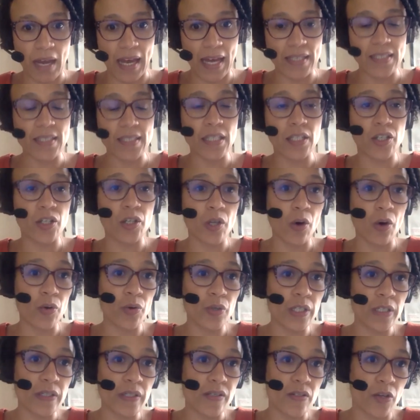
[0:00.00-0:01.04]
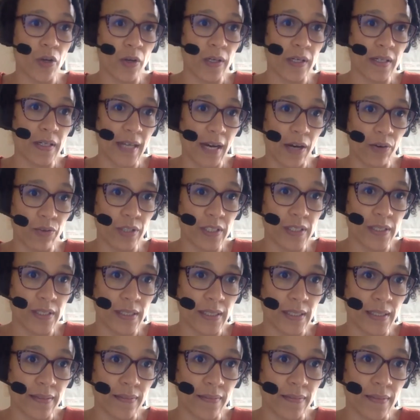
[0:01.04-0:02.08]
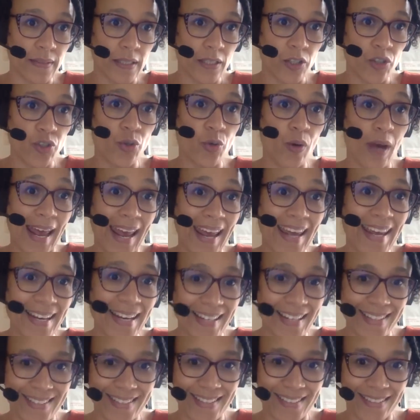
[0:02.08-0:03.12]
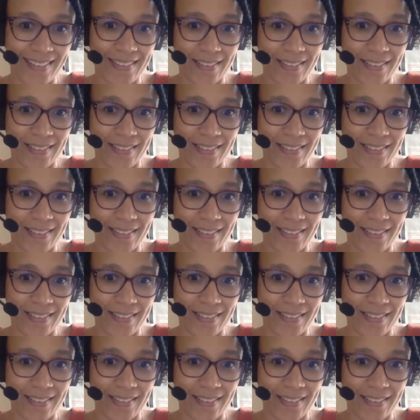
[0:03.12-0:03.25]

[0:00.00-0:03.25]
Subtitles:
anti-colonial solidarity to aid,